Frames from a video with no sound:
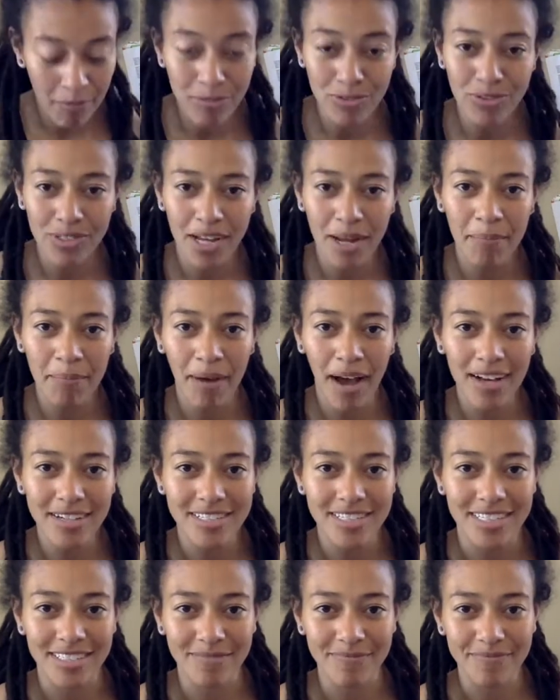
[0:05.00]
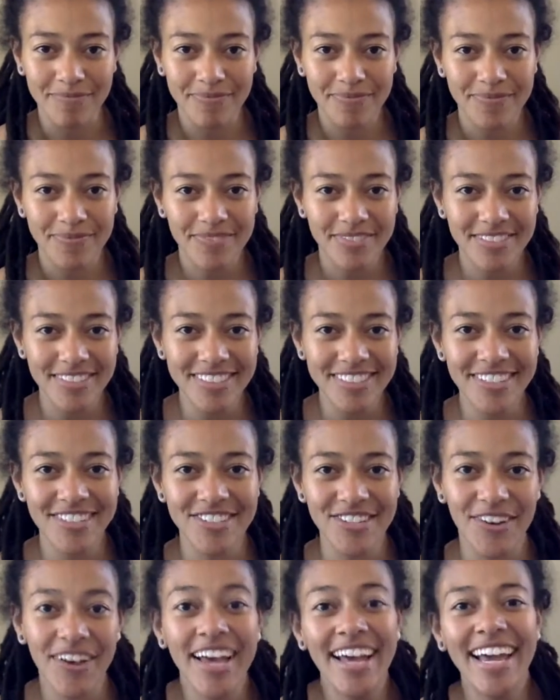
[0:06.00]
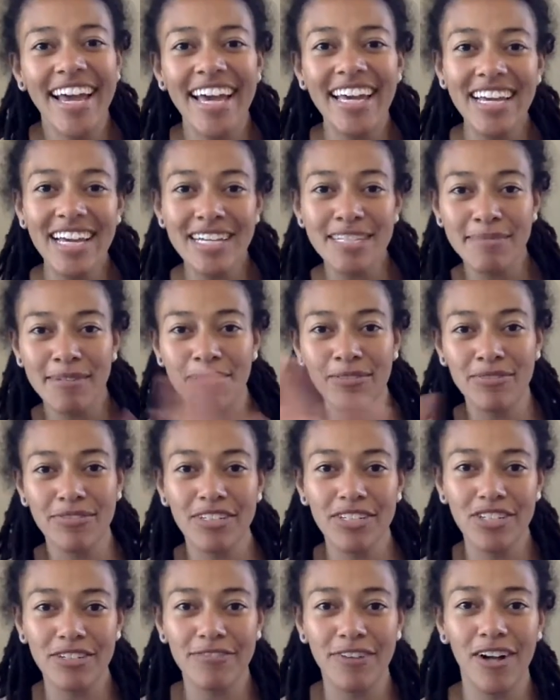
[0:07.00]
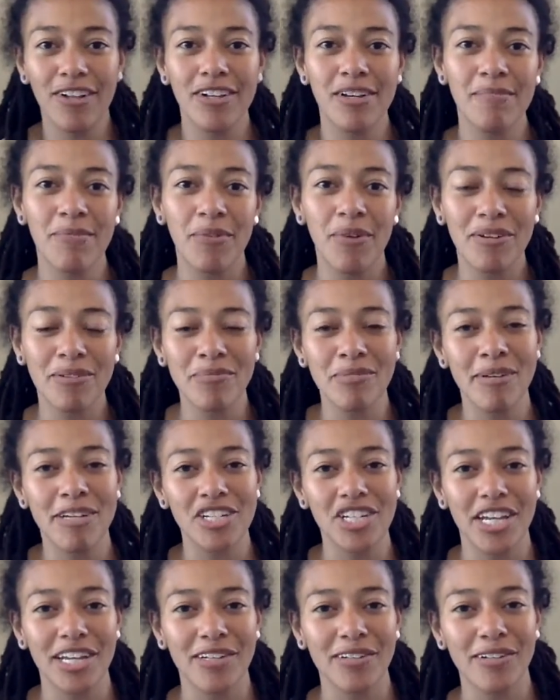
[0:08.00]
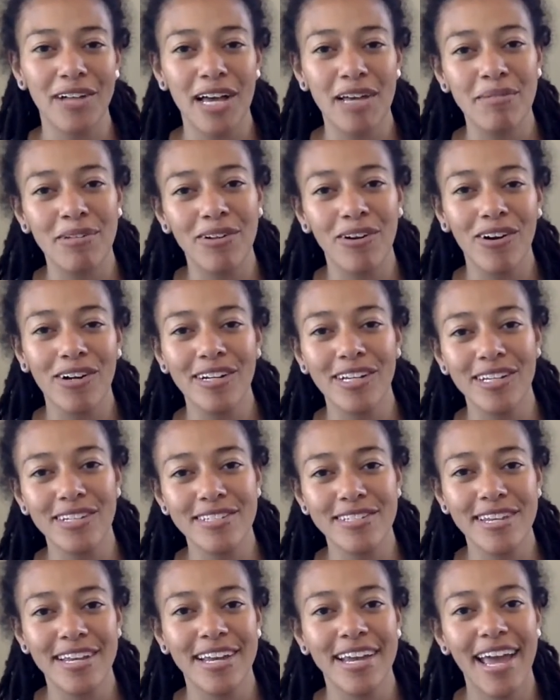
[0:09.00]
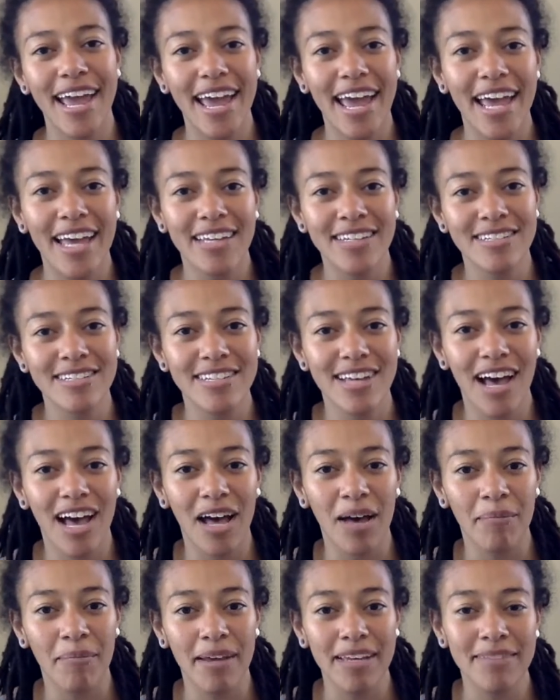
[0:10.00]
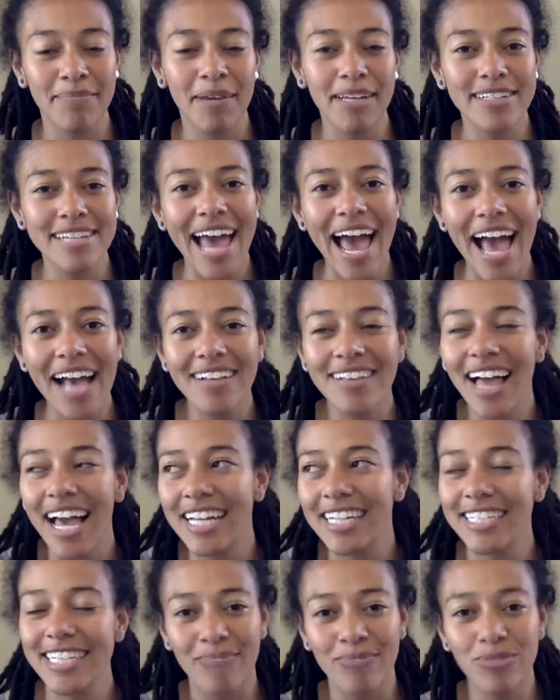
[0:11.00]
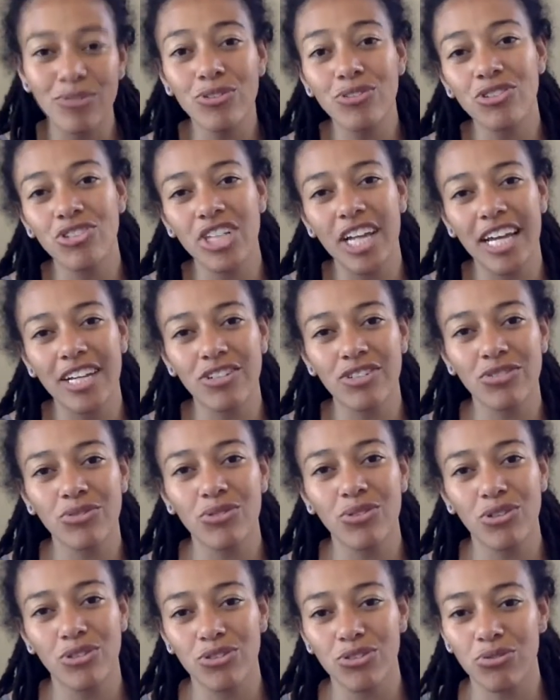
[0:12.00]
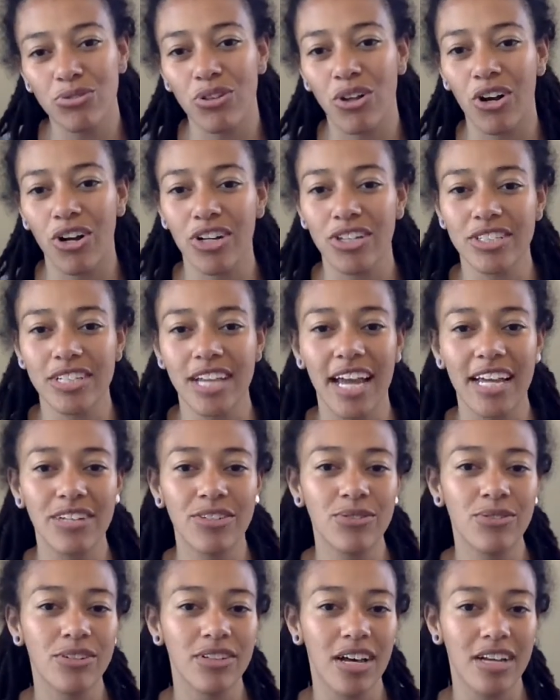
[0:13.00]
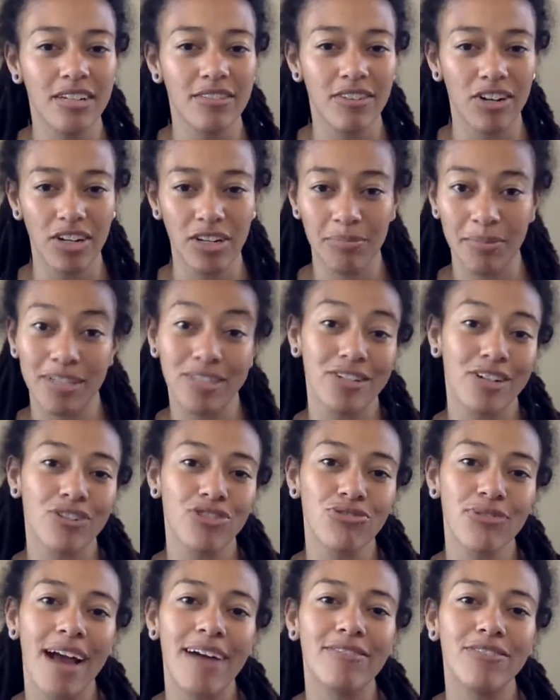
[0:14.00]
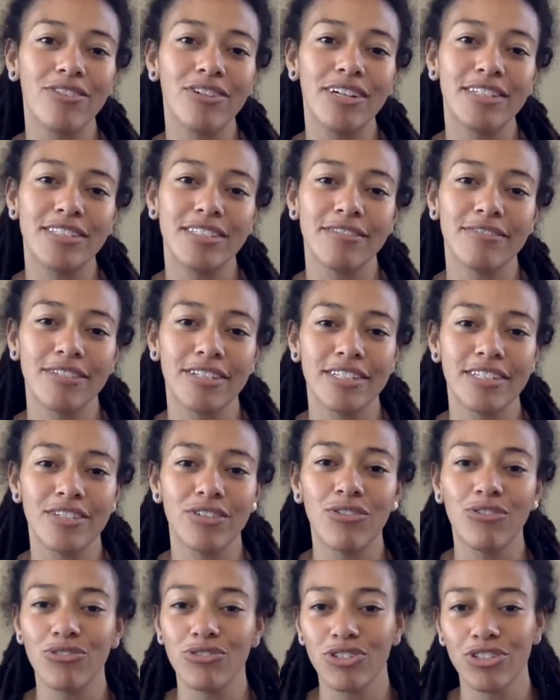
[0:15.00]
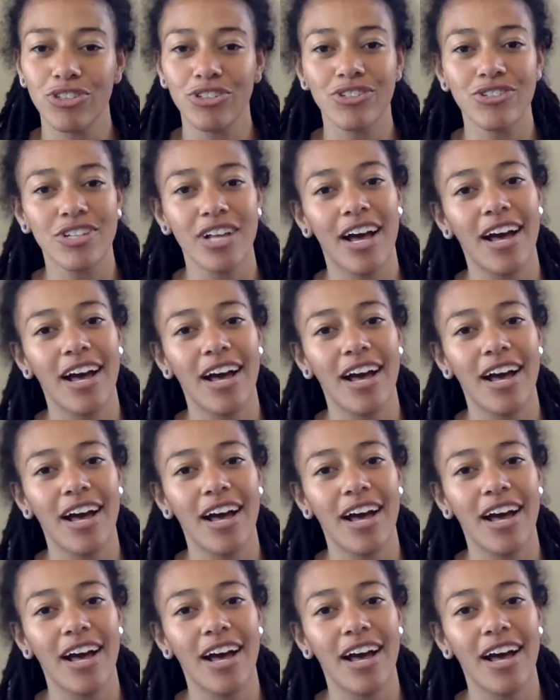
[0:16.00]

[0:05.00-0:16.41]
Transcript: I'm doing an unboxing. So, hey guys, my name is Felicia Follum. Welcome to my channel. I'm an artist, and my tagline is social change through cultural art. I do a lot of art based on travel and different cultures.